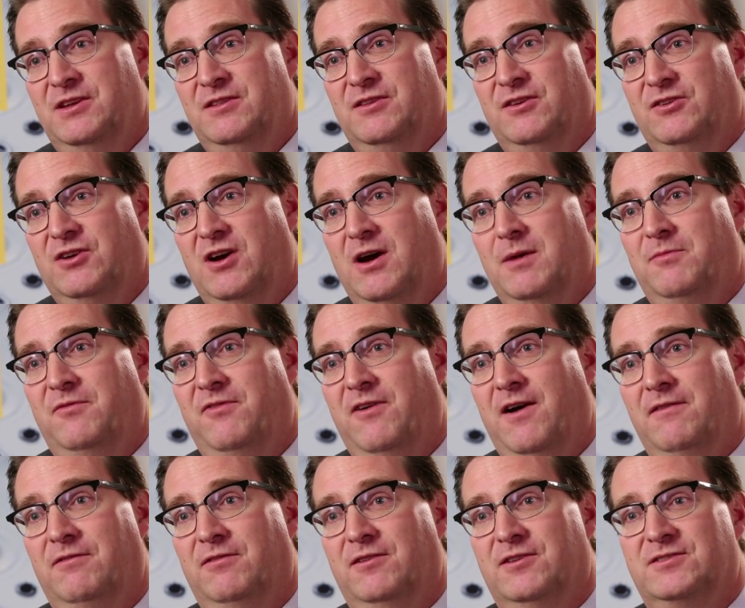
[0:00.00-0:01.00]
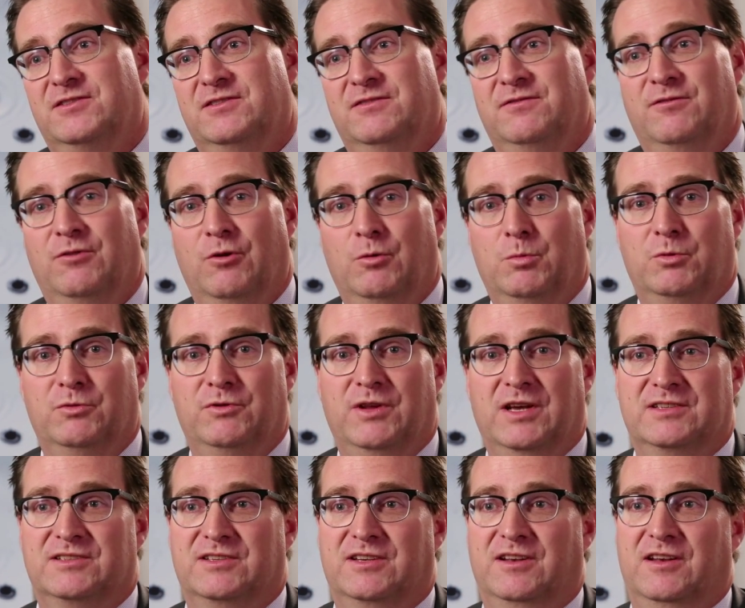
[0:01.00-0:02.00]
in the top 5 list of global
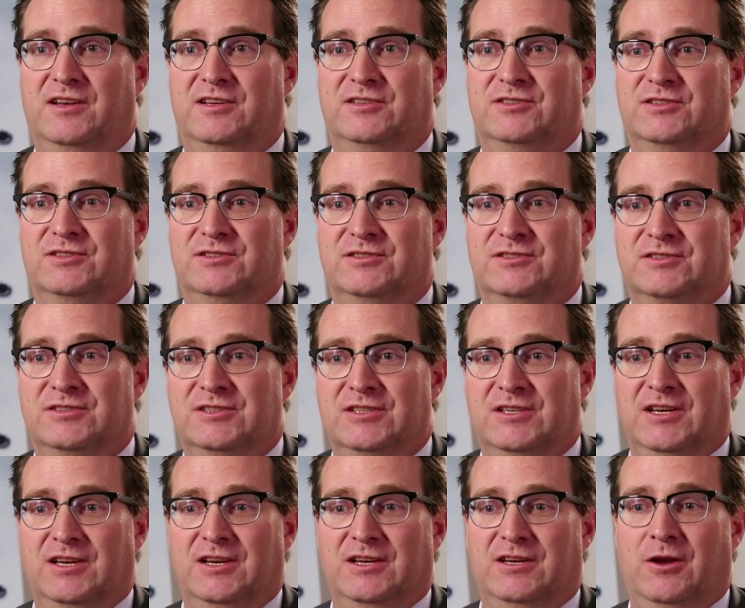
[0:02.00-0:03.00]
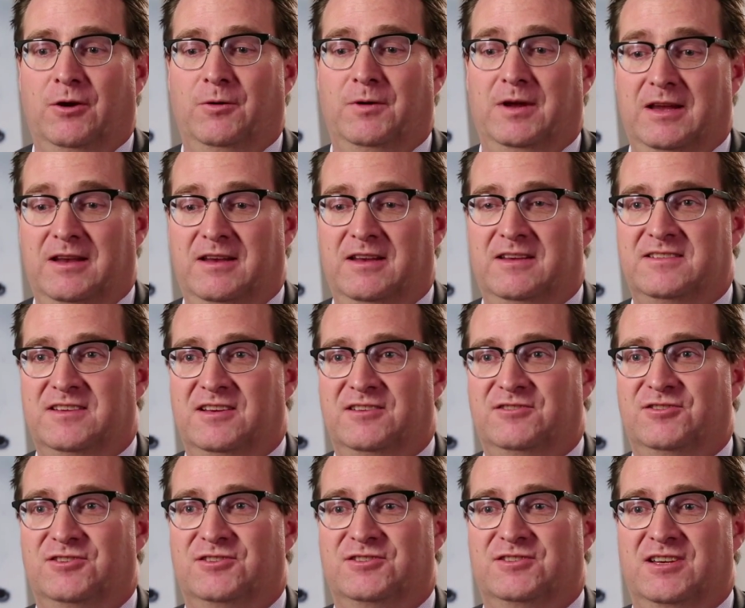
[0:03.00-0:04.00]
destinations. You know, it is
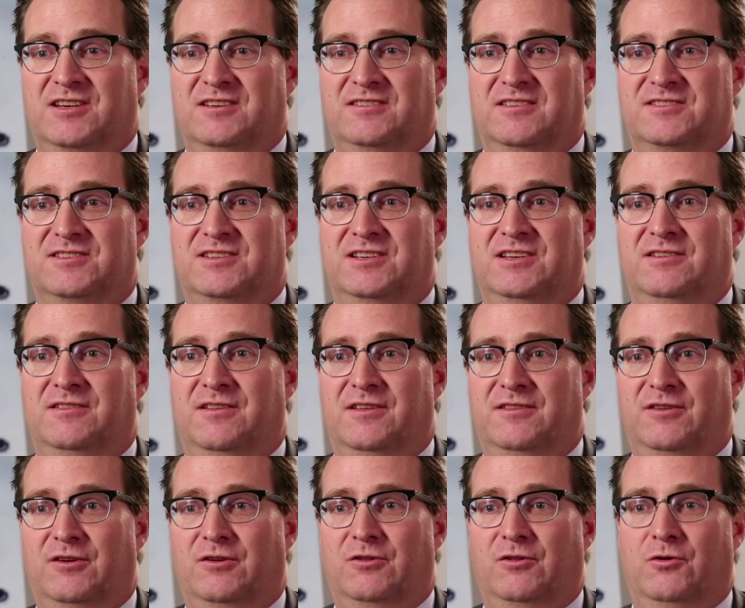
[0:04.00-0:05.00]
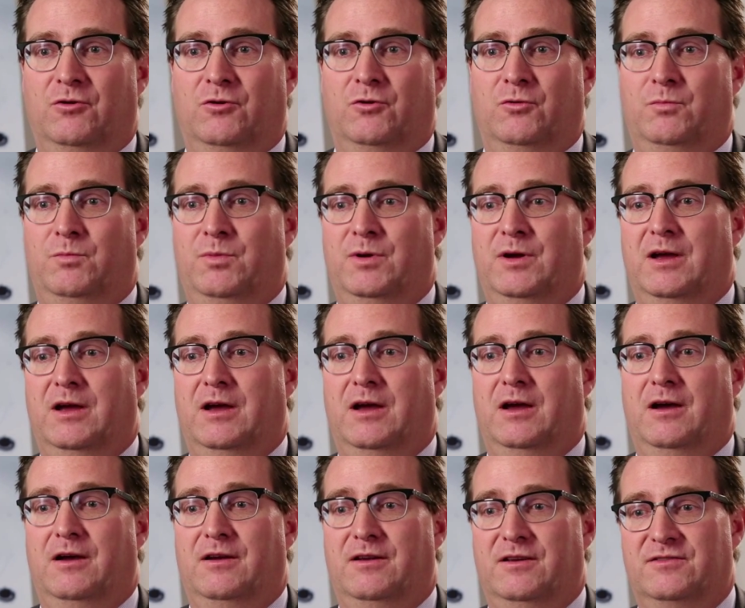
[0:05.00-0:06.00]
interesting to see that the globe
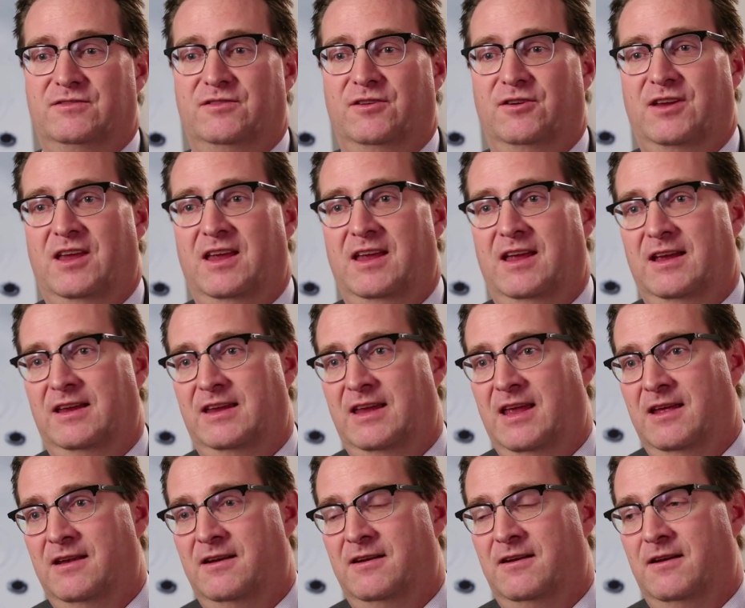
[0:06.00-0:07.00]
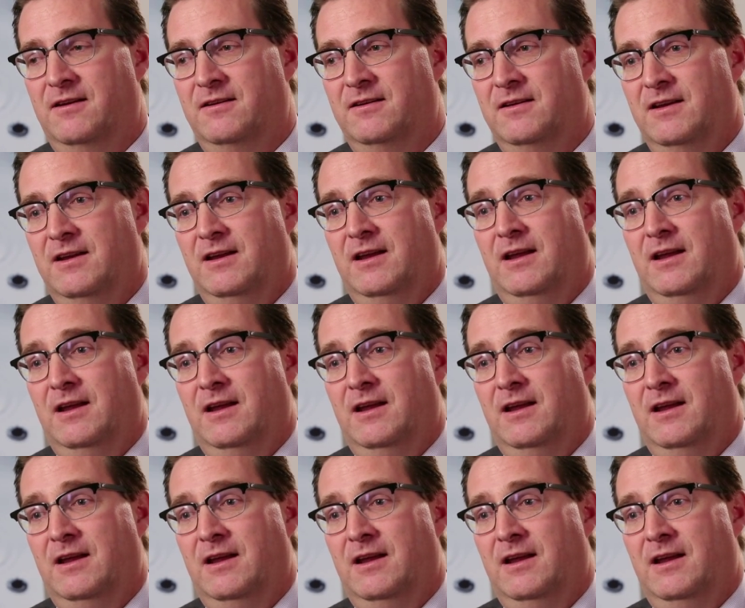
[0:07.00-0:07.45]
is looking at Canada.